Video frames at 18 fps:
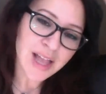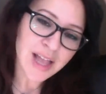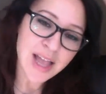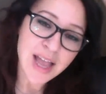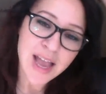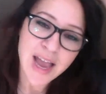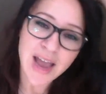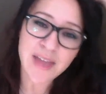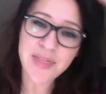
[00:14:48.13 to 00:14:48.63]

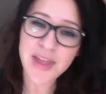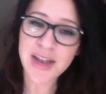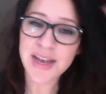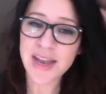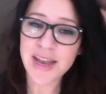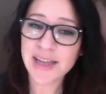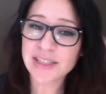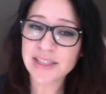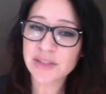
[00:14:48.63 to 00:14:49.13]
And then
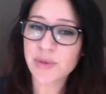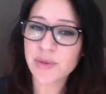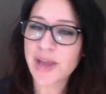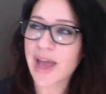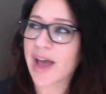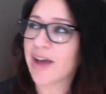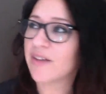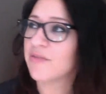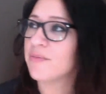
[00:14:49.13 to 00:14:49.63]
next we
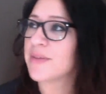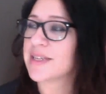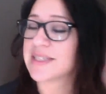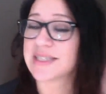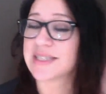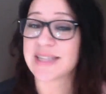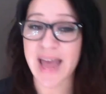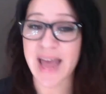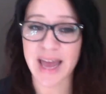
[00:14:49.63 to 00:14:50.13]
have Miz
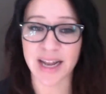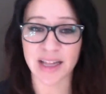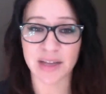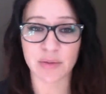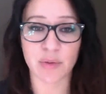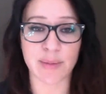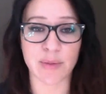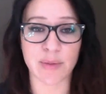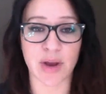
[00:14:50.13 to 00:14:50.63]
Natalie
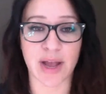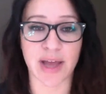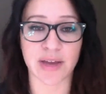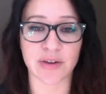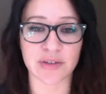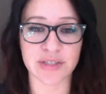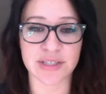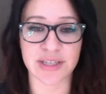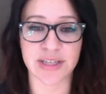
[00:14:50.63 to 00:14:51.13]

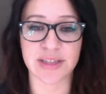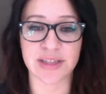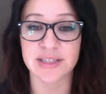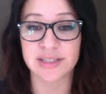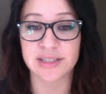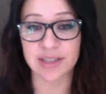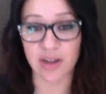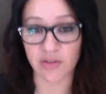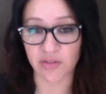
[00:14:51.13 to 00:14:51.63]
Reimer-Anderson, the
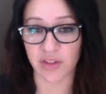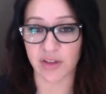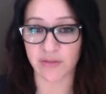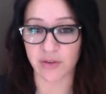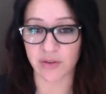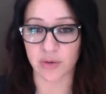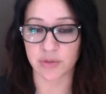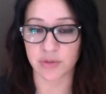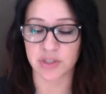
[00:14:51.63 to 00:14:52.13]

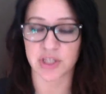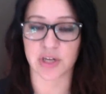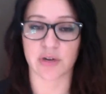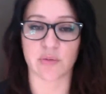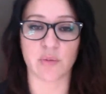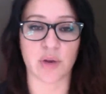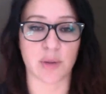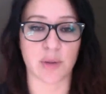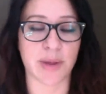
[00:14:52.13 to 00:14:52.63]
self-love coach here
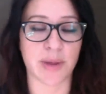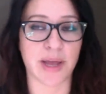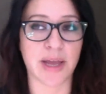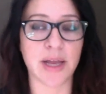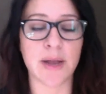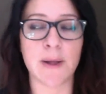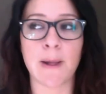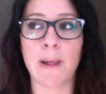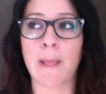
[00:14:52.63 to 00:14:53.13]
in Winnipeg.
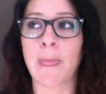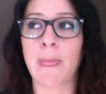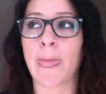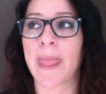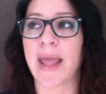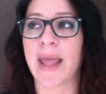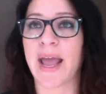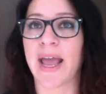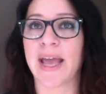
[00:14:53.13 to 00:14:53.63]

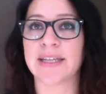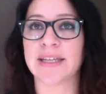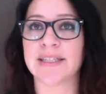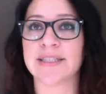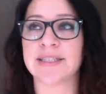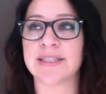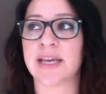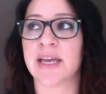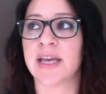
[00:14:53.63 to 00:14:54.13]
And
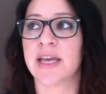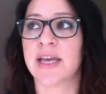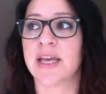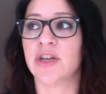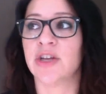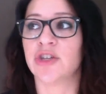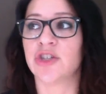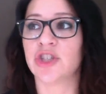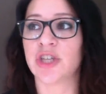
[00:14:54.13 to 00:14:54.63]

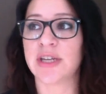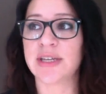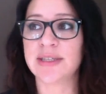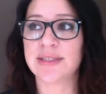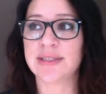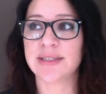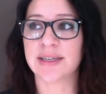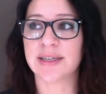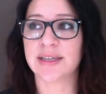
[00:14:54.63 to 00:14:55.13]
she's
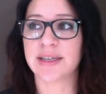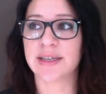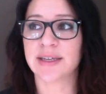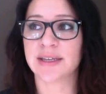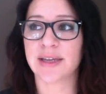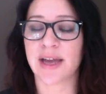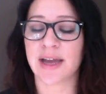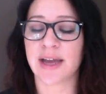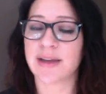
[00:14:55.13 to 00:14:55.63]
gonna,
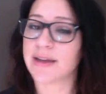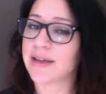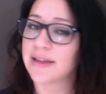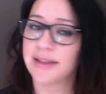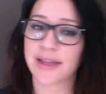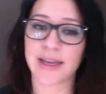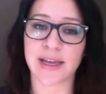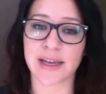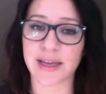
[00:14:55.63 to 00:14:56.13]
I,
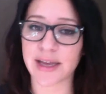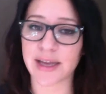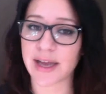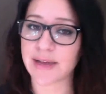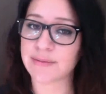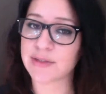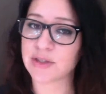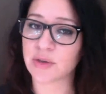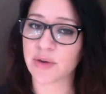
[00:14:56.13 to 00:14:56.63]
like,
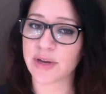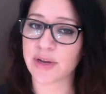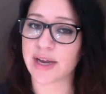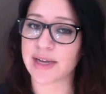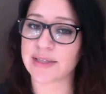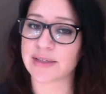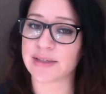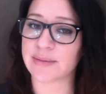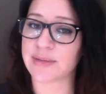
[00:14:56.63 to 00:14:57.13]
I'm sorry,
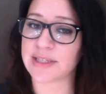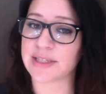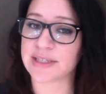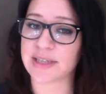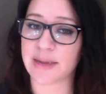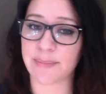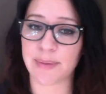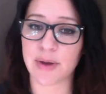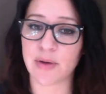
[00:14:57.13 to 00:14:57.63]
guys, I'm gonna
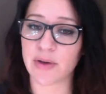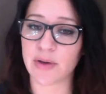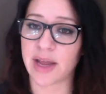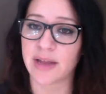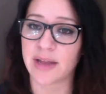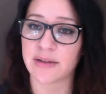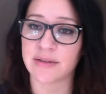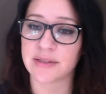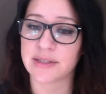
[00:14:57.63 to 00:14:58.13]
step out,
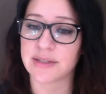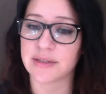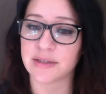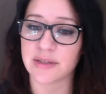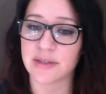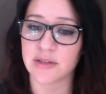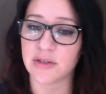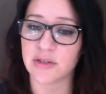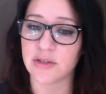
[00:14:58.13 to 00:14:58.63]
and
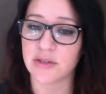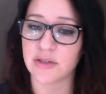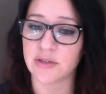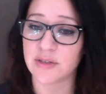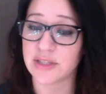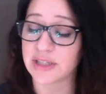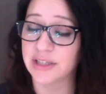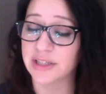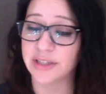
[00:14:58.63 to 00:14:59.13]
y-
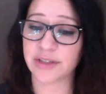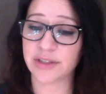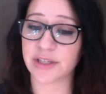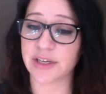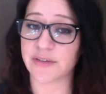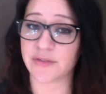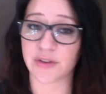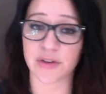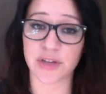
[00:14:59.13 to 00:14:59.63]
clearly
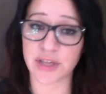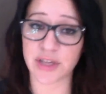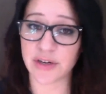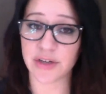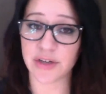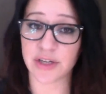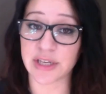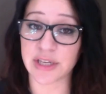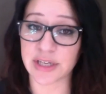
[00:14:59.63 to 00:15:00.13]
if you're
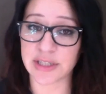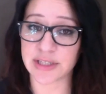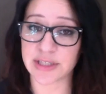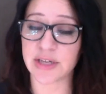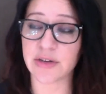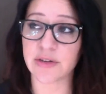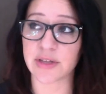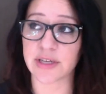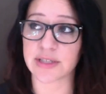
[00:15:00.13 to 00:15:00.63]
here, you need to
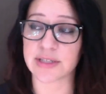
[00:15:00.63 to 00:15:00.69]
hear this.